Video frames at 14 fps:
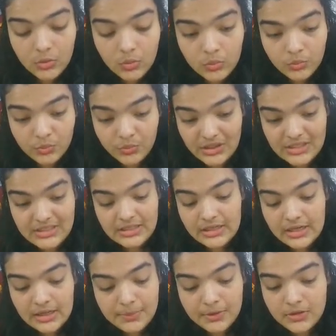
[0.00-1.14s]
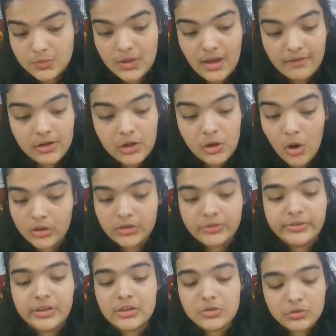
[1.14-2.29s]
recently because we have a lot of
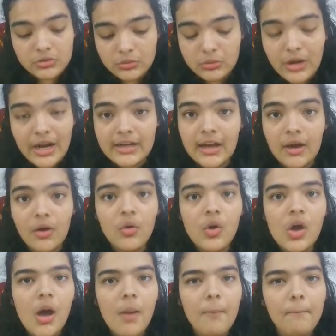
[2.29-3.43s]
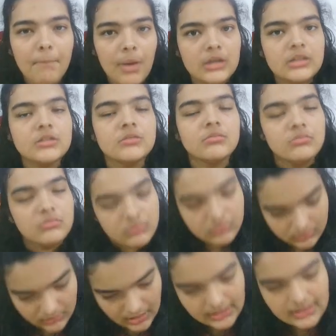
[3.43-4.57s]
things to do right now, but
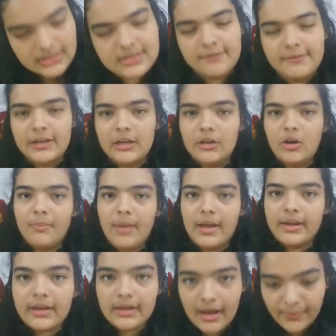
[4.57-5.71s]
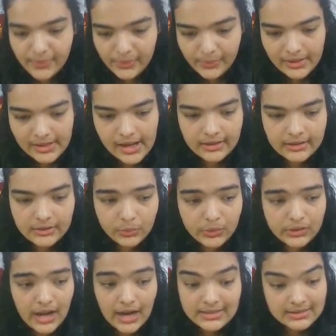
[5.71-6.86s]
it is definitely on my radar. We will get into
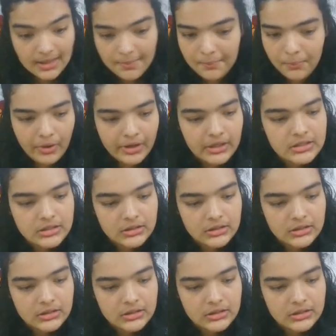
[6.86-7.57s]
it at some point